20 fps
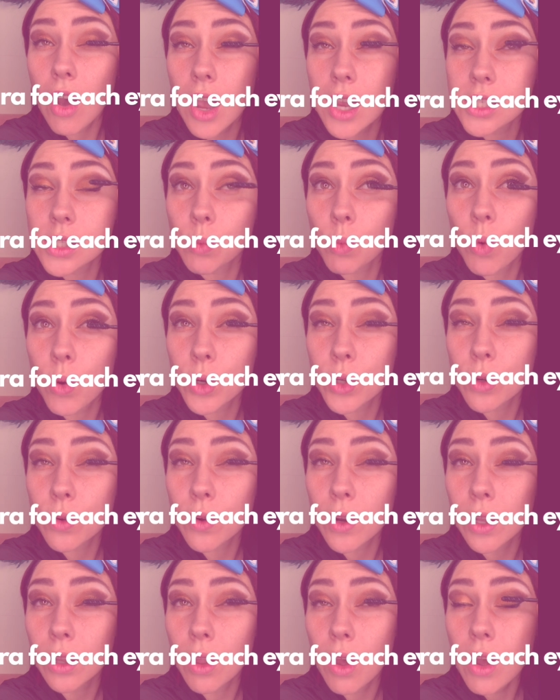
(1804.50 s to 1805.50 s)
eyes
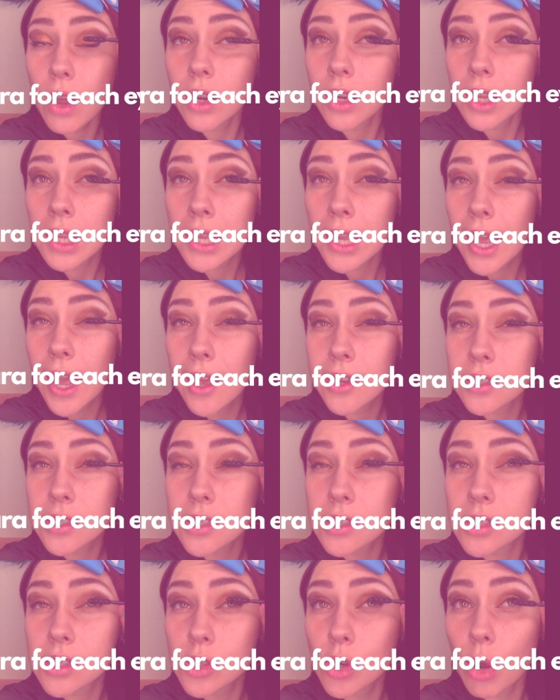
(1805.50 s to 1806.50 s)
water a lot, and
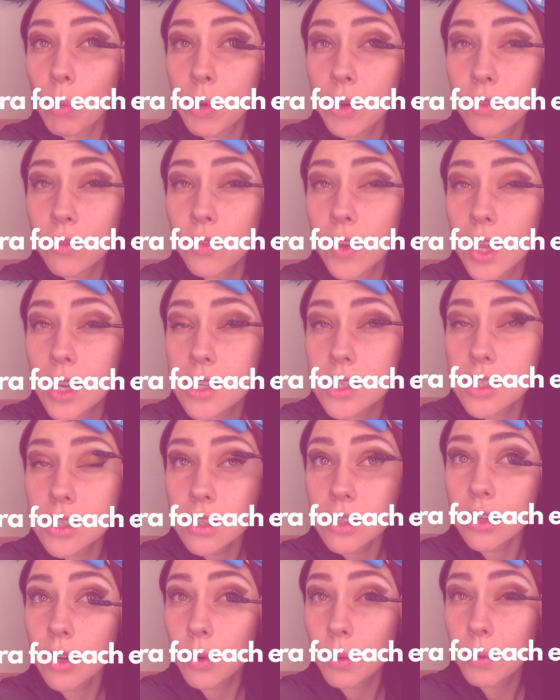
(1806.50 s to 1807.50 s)
to stop infection,